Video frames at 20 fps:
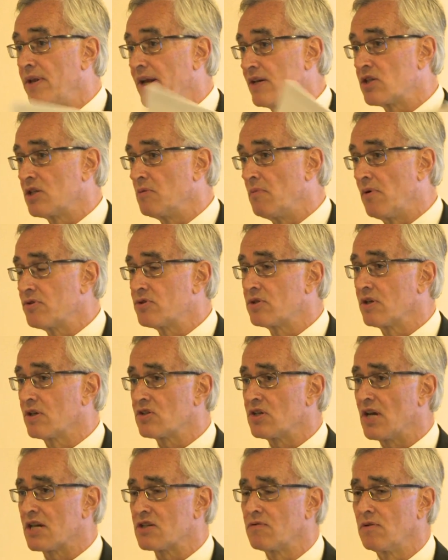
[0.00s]
That's the most
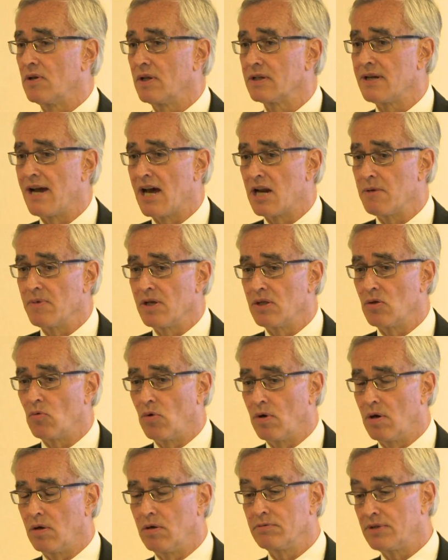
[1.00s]
successful economy in the
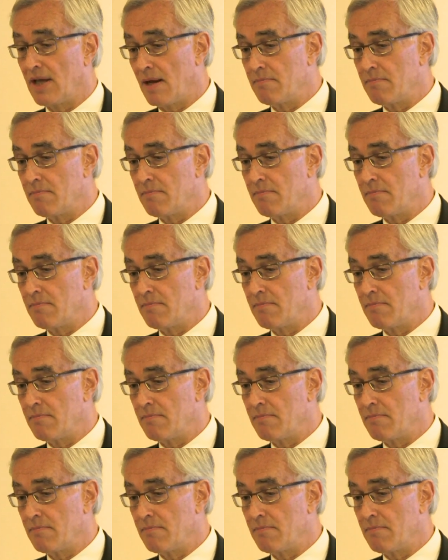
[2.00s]
world.